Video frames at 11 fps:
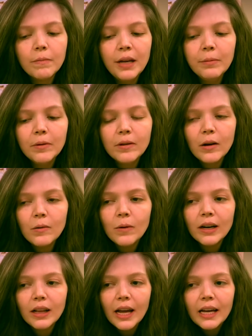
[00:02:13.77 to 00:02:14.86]
people don't
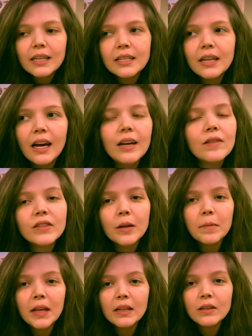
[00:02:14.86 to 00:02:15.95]
want to like say if
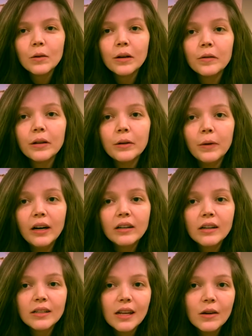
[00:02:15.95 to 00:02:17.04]
something's going really well
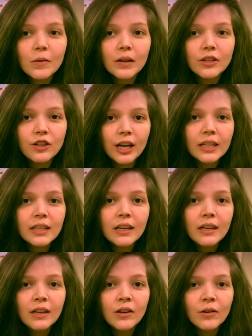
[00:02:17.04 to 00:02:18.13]
because they don't want to jinx
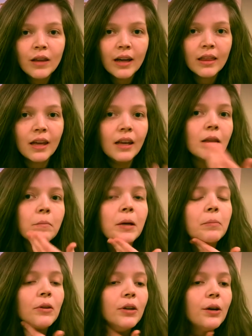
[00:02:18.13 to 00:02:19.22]
it. You know, that thing that
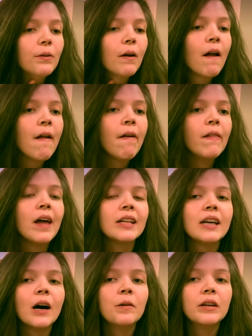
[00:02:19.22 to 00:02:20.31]
people do.
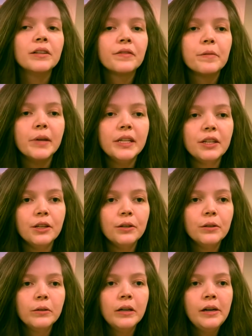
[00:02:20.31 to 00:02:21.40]
That's how it is for me
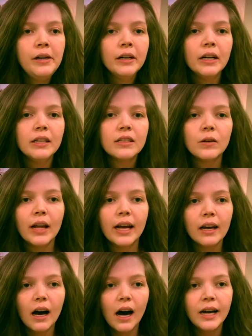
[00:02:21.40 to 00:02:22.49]
too. And so
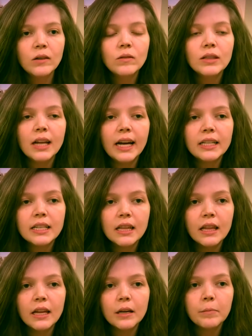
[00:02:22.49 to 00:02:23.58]
like, I don't like to
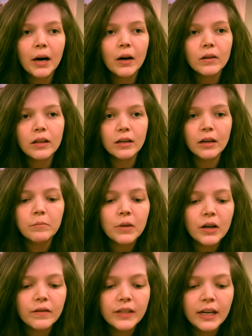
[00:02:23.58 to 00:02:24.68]
think about the
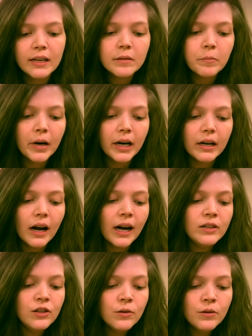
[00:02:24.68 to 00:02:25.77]
number of days, but I
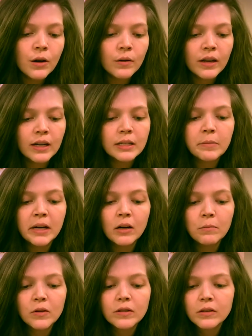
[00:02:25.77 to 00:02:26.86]
do know that it's been
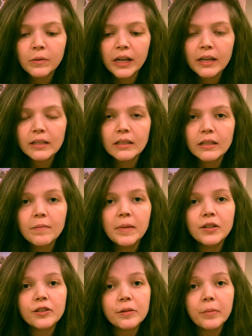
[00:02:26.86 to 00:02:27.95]
almost a week since I've
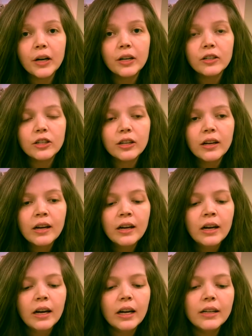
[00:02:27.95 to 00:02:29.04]
binged and purged.
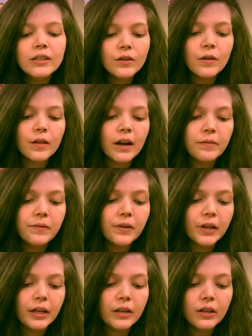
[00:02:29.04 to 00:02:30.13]
And I do know that I'm
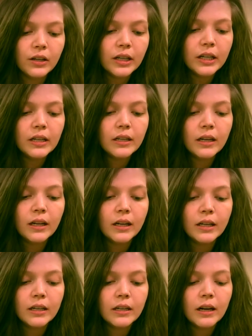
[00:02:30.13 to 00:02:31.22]
feeling good
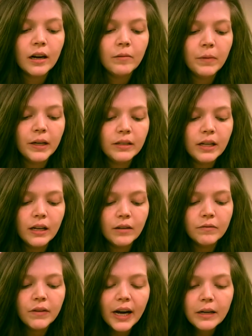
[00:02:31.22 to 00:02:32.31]
and I've been
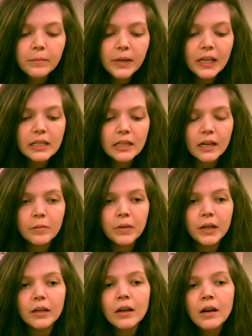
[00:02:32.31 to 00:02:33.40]
taking vitamins and I've
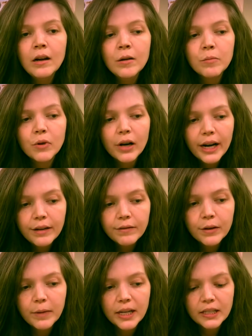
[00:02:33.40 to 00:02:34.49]
been praying
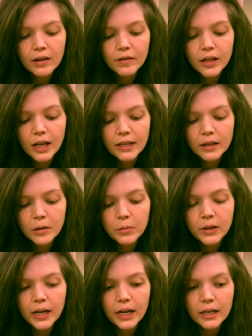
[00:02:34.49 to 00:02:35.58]
for myself the last
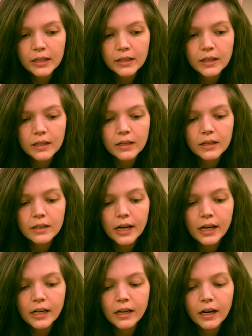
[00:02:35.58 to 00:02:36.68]
couple days. And
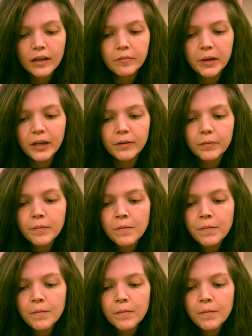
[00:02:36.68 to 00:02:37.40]
Danny and I have been